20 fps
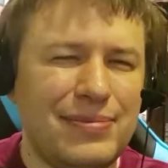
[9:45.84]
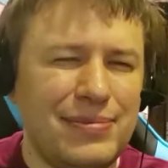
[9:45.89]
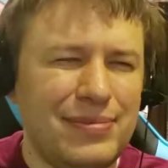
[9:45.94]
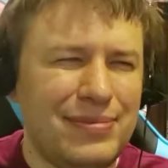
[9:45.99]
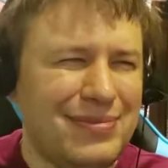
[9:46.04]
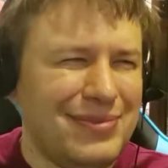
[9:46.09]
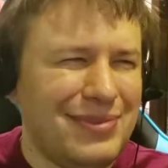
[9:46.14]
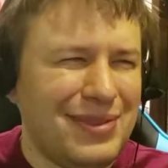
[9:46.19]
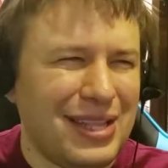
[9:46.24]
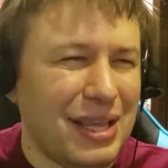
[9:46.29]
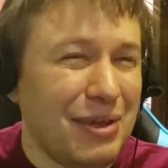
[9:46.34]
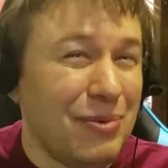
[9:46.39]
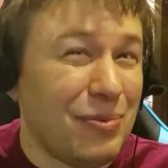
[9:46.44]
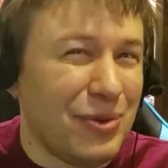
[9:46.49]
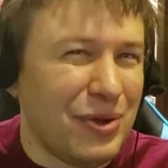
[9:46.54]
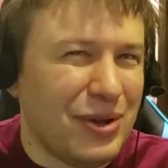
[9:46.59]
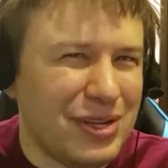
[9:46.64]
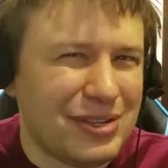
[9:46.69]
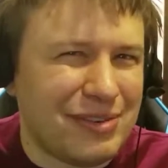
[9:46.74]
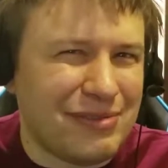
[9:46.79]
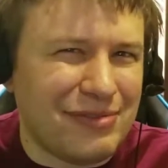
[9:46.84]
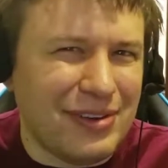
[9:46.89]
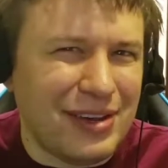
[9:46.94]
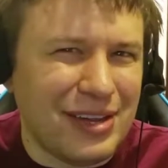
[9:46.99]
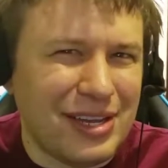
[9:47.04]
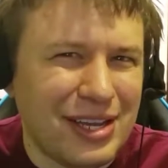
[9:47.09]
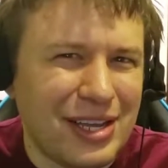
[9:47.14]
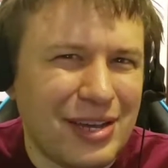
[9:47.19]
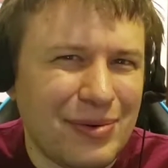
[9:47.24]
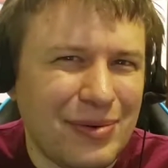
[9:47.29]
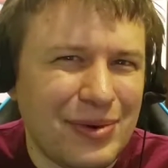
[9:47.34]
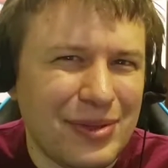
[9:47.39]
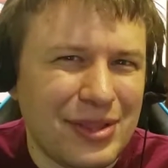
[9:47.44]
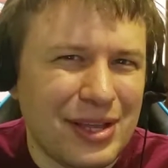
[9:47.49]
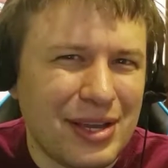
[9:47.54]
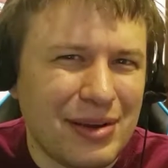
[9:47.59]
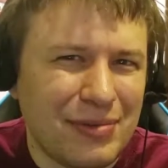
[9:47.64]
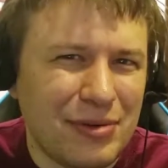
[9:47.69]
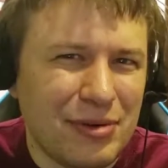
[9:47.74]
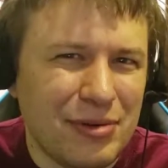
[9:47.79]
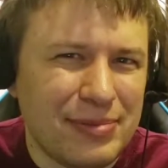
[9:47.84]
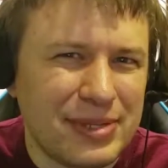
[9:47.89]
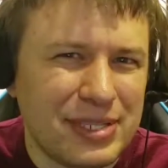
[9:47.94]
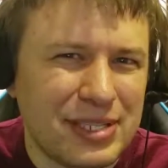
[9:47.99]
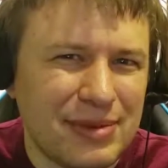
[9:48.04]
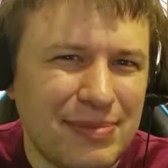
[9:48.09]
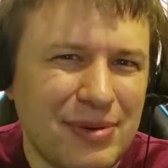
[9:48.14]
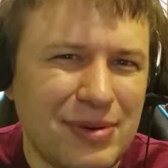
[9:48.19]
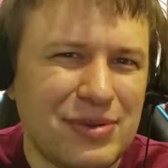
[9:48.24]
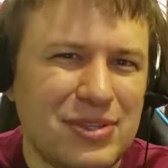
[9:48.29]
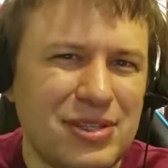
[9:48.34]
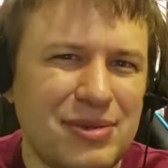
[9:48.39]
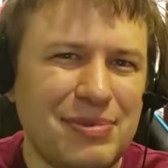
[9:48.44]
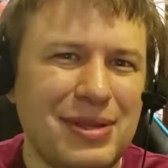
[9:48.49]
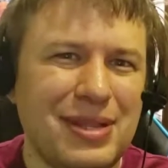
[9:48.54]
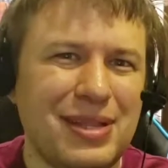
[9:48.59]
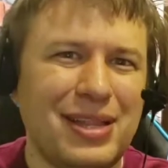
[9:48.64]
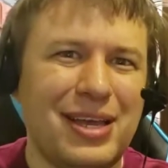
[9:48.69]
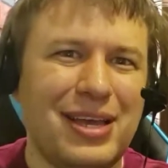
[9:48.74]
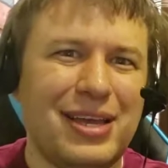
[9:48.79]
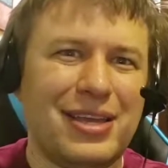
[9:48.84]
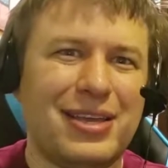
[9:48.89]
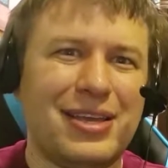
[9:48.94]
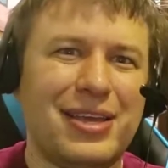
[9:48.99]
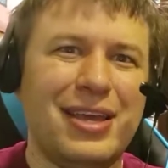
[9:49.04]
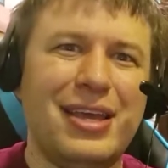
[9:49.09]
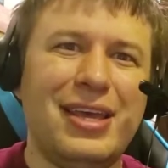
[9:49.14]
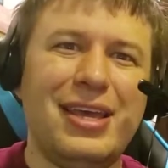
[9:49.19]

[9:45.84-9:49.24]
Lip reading: they want to find out what that room is supposed to be like.